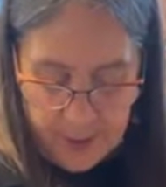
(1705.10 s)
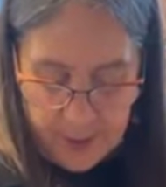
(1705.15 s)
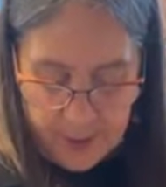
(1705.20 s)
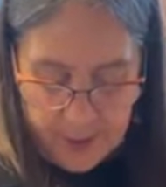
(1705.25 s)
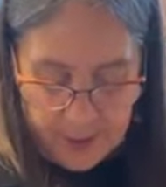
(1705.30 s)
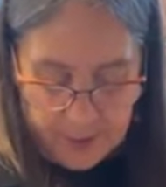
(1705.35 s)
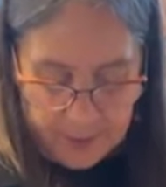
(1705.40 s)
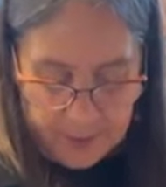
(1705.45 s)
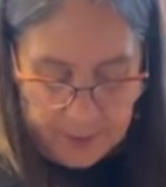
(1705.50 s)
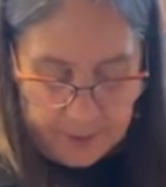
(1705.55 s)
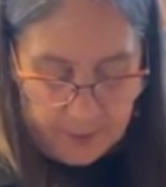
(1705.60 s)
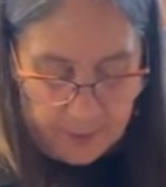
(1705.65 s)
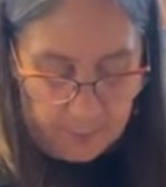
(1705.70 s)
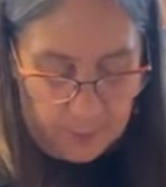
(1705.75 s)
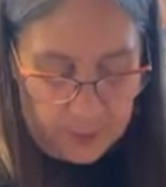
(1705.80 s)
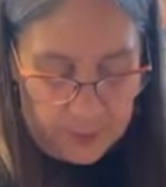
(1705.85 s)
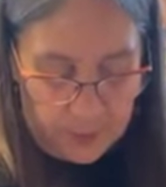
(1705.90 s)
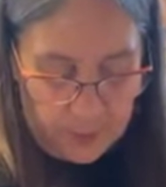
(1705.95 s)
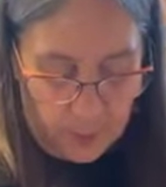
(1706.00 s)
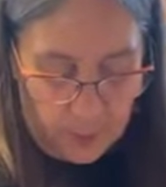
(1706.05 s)
All right, let's
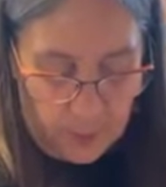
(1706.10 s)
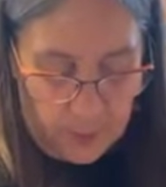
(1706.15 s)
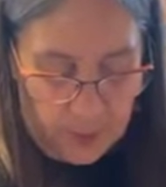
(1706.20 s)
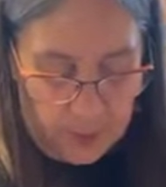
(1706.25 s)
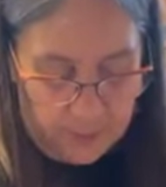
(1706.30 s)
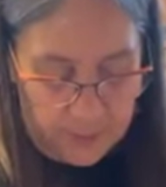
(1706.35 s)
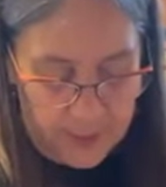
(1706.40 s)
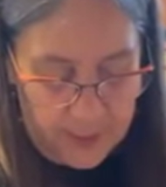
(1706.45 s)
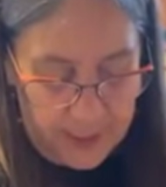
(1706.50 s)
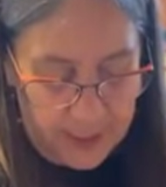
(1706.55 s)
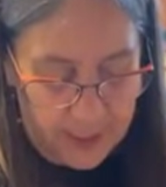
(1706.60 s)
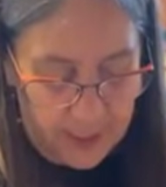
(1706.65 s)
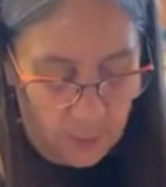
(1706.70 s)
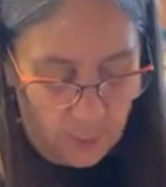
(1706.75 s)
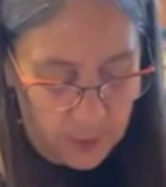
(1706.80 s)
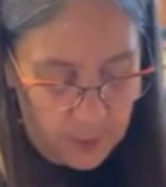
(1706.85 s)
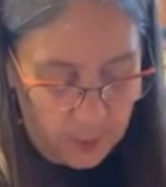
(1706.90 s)
see what else we have. Now,